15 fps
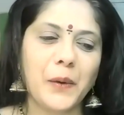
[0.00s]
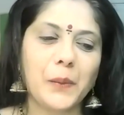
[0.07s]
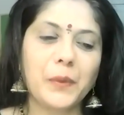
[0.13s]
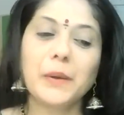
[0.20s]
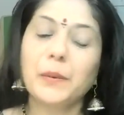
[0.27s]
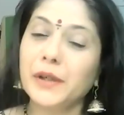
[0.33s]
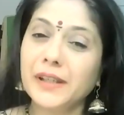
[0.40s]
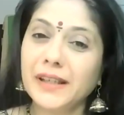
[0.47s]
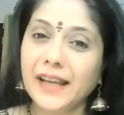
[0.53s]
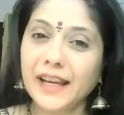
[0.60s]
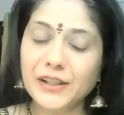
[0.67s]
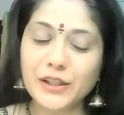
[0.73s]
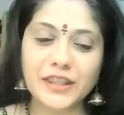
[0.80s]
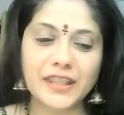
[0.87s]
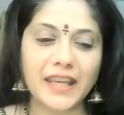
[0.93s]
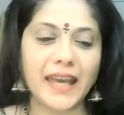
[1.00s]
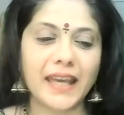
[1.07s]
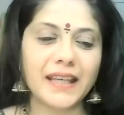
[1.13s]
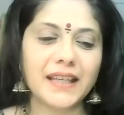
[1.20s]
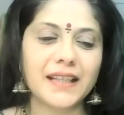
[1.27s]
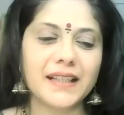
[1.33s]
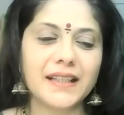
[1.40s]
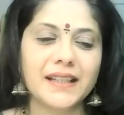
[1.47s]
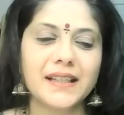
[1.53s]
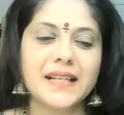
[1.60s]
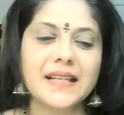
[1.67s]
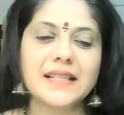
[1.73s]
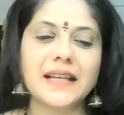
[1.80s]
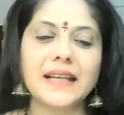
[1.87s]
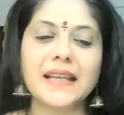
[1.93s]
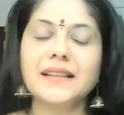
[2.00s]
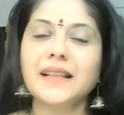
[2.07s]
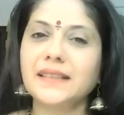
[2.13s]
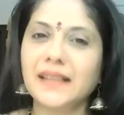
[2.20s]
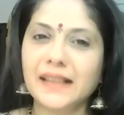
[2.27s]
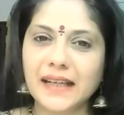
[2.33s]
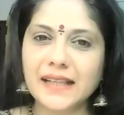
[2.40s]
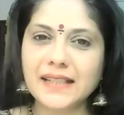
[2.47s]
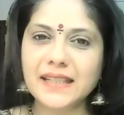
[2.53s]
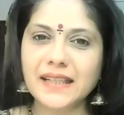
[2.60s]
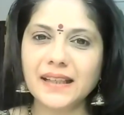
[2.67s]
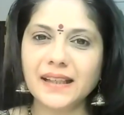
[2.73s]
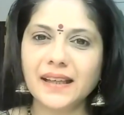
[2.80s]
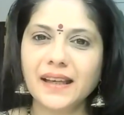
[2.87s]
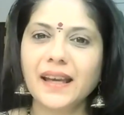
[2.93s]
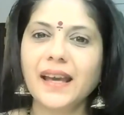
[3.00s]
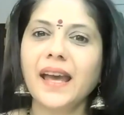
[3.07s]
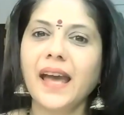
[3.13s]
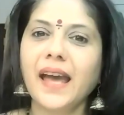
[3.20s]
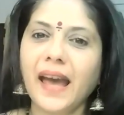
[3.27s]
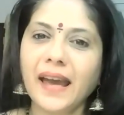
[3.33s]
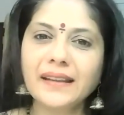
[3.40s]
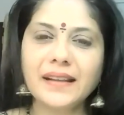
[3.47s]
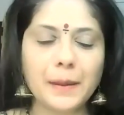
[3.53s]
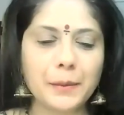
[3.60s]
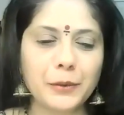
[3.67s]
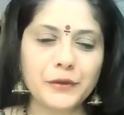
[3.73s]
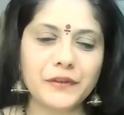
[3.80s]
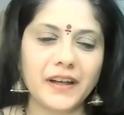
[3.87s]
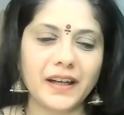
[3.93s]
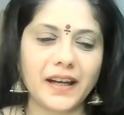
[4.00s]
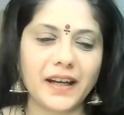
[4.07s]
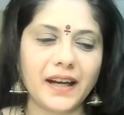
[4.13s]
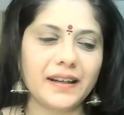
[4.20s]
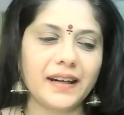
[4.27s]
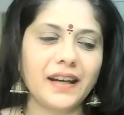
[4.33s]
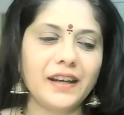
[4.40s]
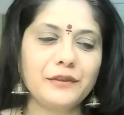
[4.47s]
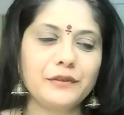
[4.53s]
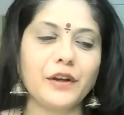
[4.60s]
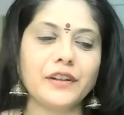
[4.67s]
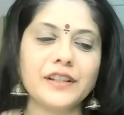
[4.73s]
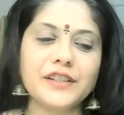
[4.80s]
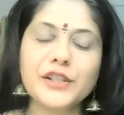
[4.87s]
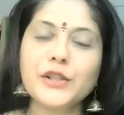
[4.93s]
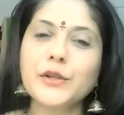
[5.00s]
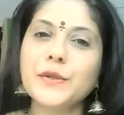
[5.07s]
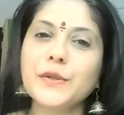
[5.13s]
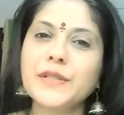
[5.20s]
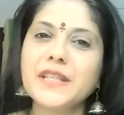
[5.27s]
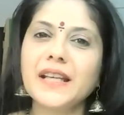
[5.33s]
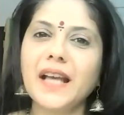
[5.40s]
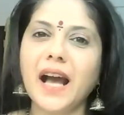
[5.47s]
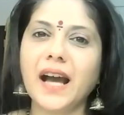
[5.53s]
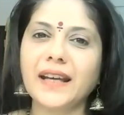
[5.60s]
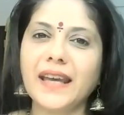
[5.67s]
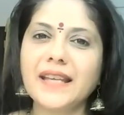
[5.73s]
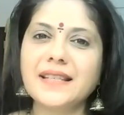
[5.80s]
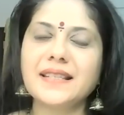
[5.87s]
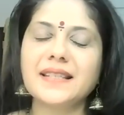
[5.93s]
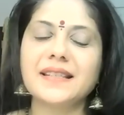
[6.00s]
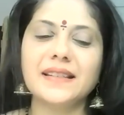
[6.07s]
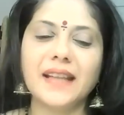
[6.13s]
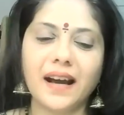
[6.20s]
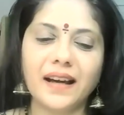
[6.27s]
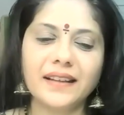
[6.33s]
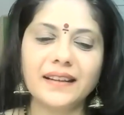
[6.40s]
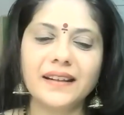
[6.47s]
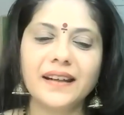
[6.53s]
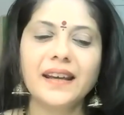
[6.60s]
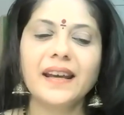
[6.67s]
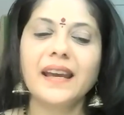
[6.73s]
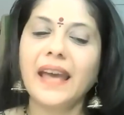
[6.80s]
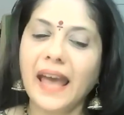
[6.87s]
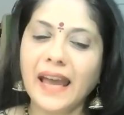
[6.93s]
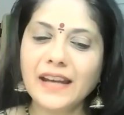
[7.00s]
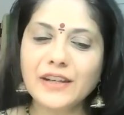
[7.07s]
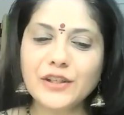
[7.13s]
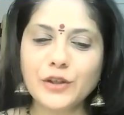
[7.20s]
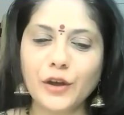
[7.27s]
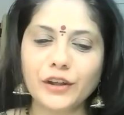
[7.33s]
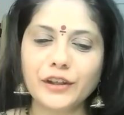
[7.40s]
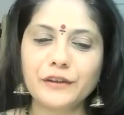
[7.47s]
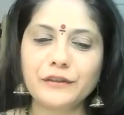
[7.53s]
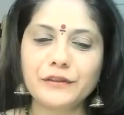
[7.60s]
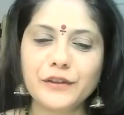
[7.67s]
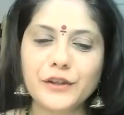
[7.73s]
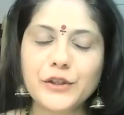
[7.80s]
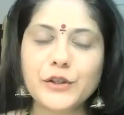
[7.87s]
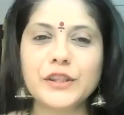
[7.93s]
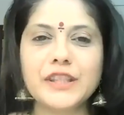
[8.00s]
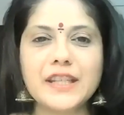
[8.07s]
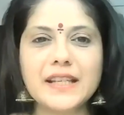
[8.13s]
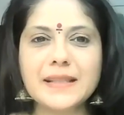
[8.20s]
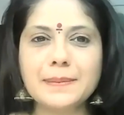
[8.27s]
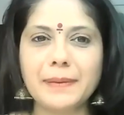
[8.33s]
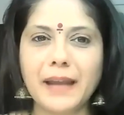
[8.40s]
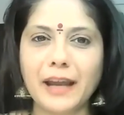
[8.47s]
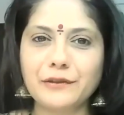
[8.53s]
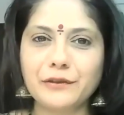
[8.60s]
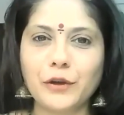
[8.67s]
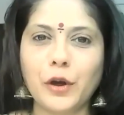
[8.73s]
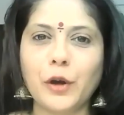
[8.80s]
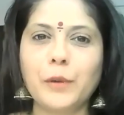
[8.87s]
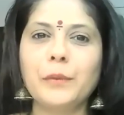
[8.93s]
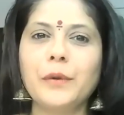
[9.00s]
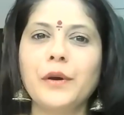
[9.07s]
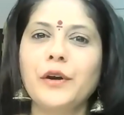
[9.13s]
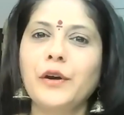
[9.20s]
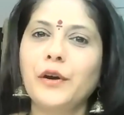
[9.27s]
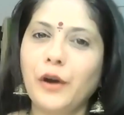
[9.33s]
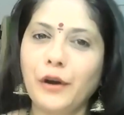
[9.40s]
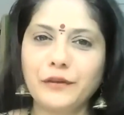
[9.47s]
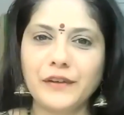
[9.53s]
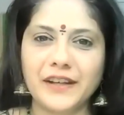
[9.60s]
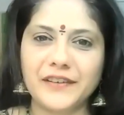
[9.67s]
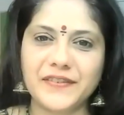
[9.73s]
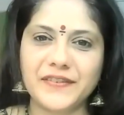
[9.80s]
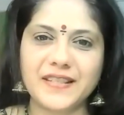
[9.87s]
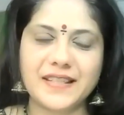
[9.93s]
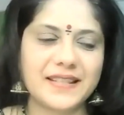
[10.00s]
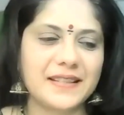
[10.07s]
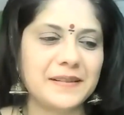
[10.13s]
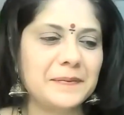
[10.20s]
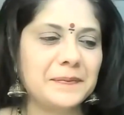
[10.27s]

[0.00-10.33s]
we would like to thank Sangeeta Talghatti and Apurva Khare for introducing our guests Nyan and Saurav to this platform of Glyphs.